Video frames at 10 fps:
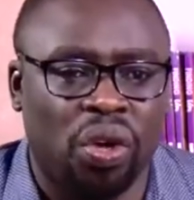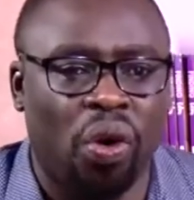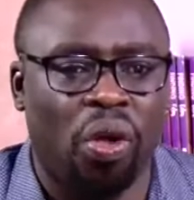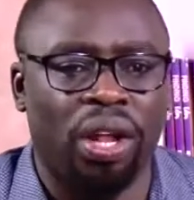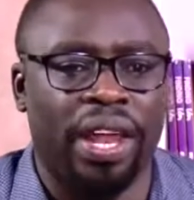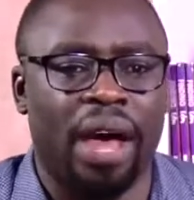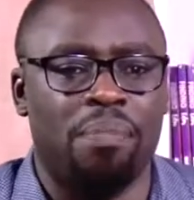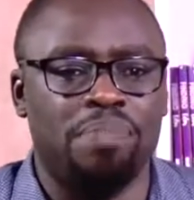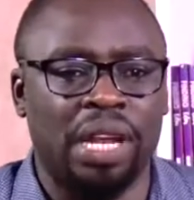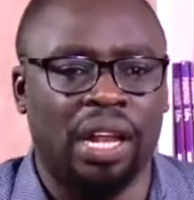called a
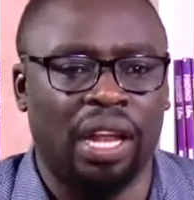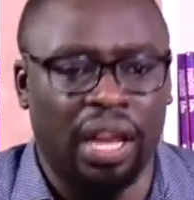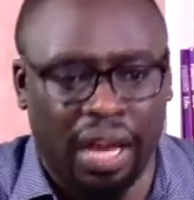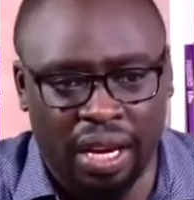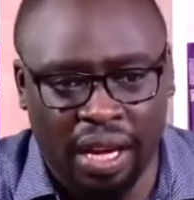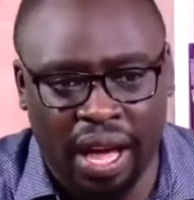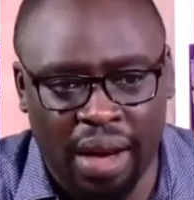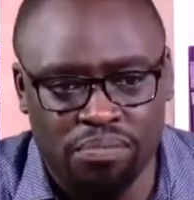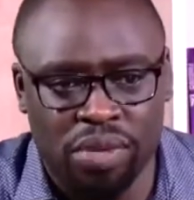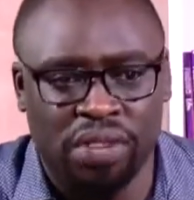
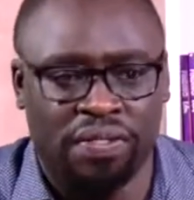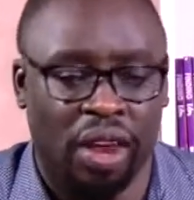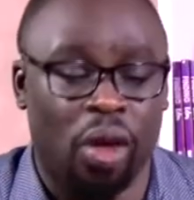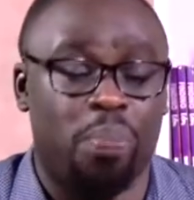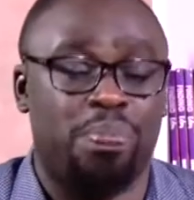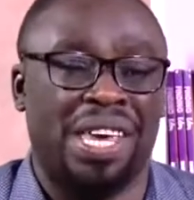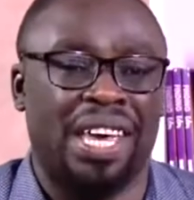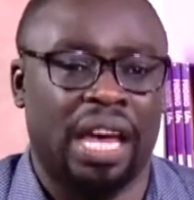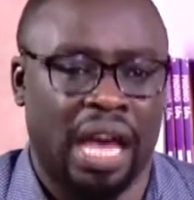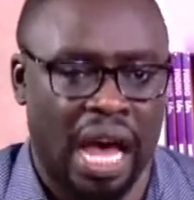middle-income
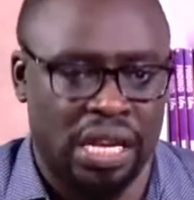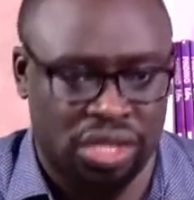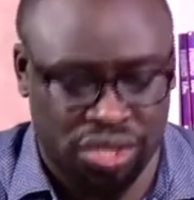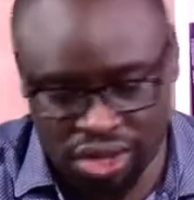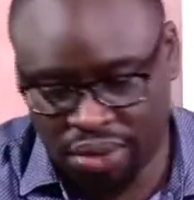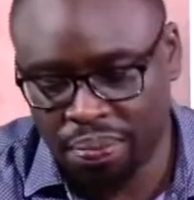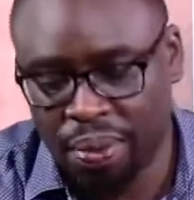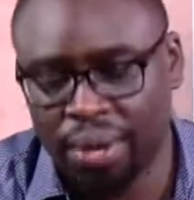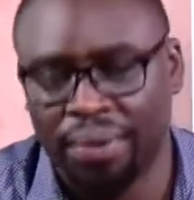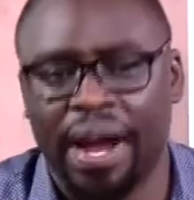developing country,
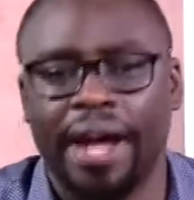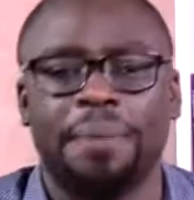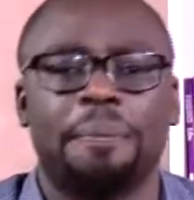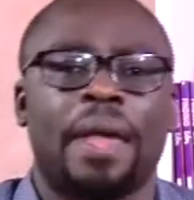right?